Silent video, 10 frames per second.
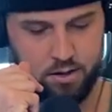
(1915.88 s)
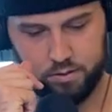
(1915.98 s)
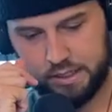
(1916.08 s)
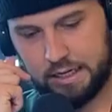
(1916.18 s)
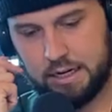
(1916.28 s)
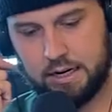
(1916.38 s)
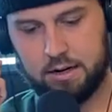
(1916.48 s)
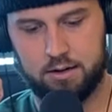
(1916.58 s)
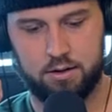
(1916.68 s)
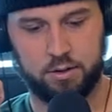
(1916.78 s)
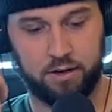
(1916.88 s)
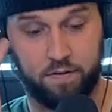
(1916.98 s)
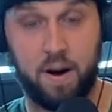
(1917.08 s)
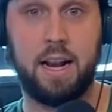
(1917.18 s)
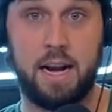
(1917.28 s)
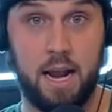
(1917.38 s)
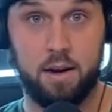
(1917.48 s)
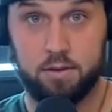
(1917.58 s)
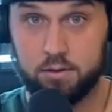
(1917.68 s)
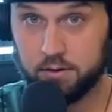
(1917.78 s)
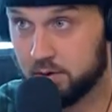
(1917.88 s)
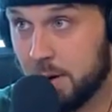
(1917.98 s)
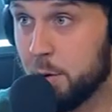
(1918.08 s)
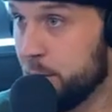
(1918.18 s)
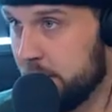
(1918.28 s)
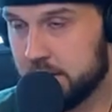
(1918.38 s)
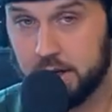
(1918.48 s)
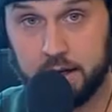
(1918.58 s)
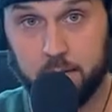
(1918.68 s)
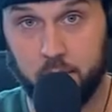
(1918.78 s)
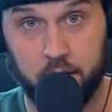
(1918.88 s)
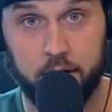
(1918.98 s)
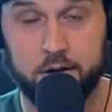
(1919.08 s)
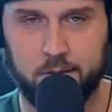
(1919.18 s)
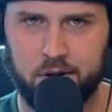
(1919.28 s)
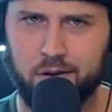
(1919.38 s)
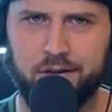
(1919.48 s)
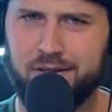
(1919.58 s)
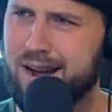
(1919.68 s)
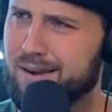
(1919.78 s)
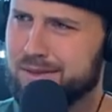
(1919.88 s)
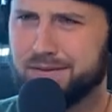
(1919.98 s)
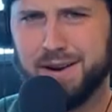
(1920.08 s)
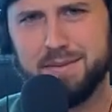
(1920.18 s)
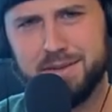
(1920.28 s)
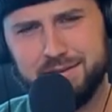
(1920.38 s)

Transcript: was like a Friday night. So I'm Ubering to like a party or something. You know, the vibes